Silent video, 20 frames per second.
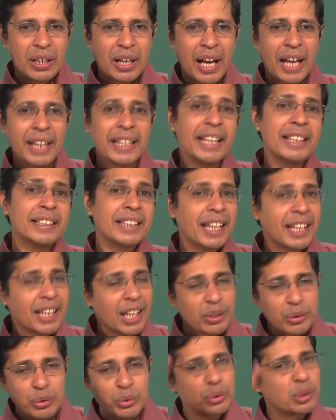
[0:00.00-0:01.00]
and I take
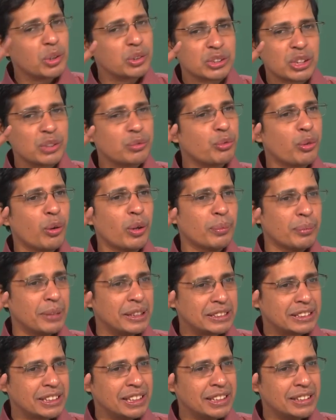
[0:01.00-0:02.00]
a 2004
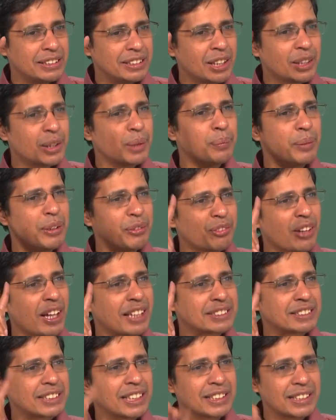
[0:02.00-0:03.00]
machine that will be
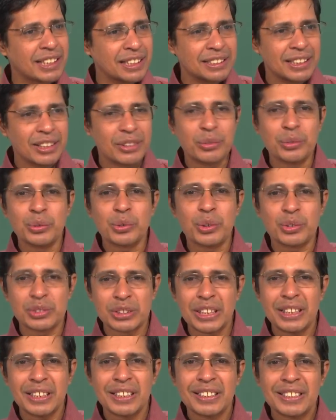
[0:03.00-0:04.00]
faster than the
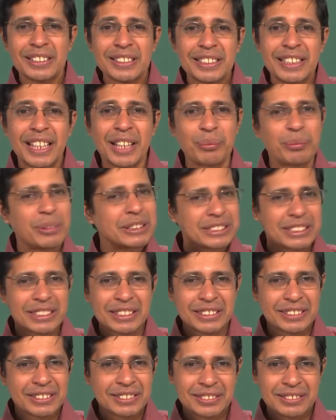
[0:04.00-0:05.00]
2010 machine
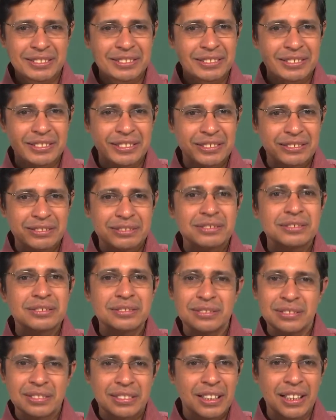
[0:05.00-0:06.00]

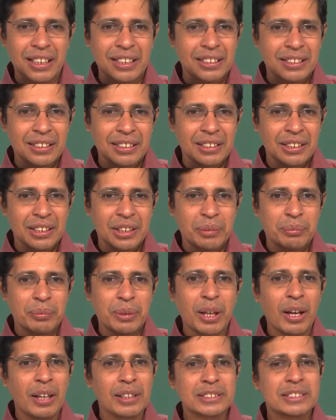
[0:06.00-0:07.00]
correct
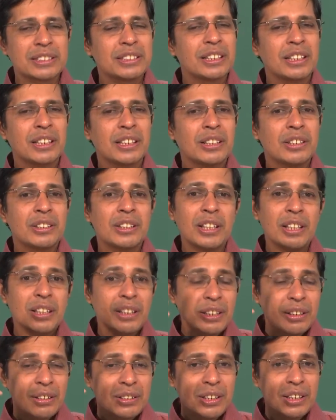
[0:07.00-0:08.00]
because
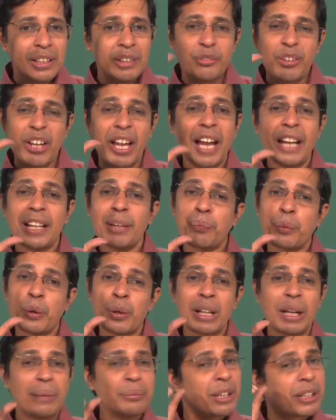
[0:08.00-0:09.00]
if I had a
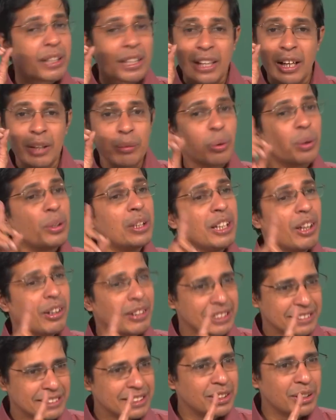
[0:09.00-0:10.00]
program that will run only
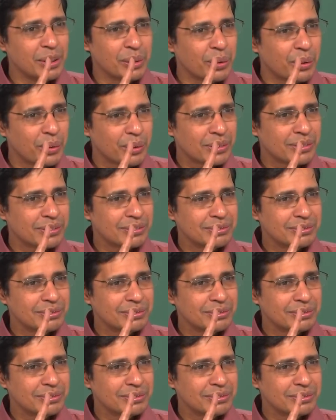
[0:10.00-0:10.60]
on a single core